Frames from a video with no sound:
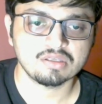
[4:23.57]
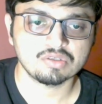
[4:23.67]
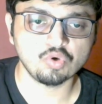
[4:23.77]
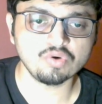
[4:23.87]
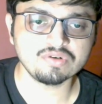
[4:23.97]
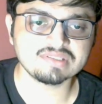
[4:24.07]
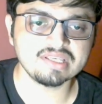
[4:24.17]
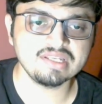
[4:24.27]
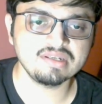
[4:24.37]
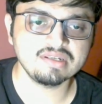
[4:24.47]
Course
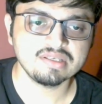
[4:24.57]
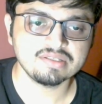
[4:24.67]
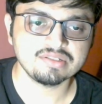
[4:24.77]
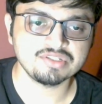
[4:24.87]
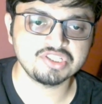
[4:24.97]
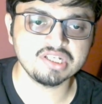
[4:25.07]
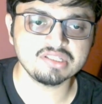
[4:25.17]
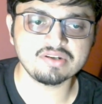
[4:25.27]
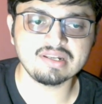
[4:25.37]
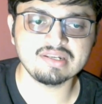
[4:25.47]
in
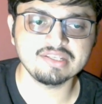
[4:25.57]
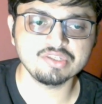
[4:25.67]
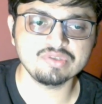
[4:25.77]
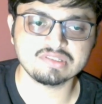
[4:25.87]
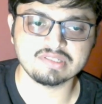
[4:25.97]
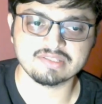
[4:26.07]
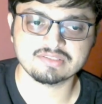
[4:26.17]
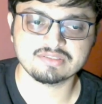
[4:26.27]
General Linguistics,